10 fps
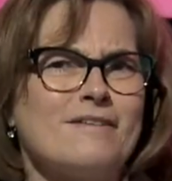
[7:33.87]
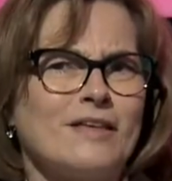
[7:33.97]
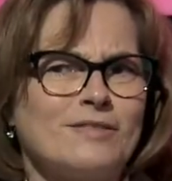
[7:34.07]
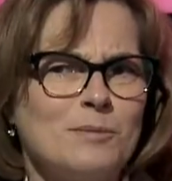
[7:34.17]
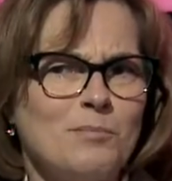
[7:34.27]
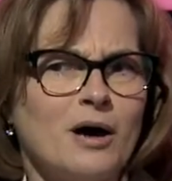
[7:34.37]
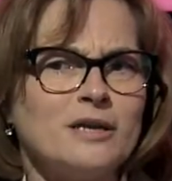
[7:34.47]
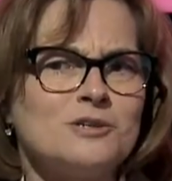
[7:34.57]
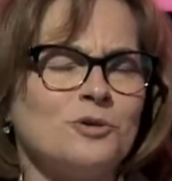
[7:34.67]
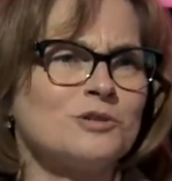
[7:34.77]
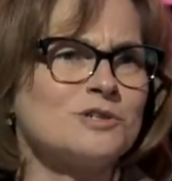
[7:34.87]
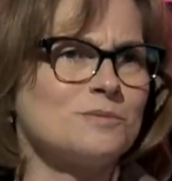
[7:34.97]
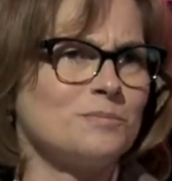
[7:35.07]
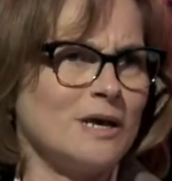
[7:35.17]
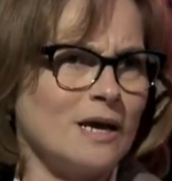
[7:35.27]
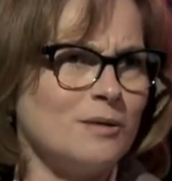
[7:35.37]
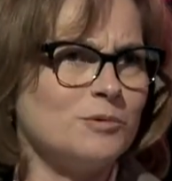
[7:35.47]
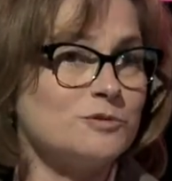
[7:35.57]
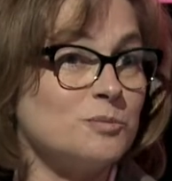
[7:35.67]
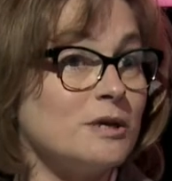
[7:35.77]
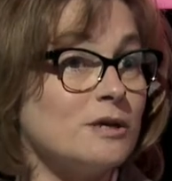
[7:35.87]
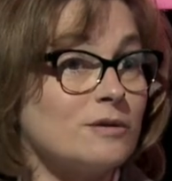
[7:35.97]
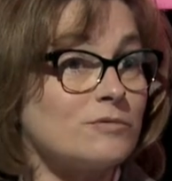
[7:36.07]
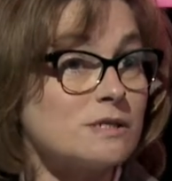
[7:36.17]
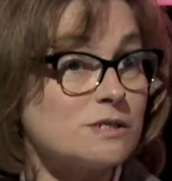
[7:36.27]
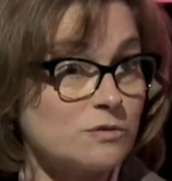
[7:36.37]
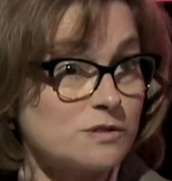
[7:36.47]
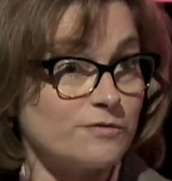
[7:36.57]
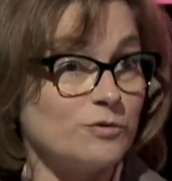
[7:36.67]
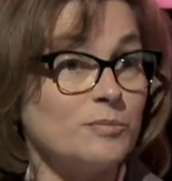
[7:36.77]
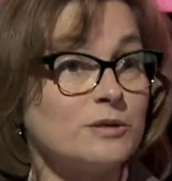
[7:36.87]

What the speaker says: that they might not be able to be resourceful.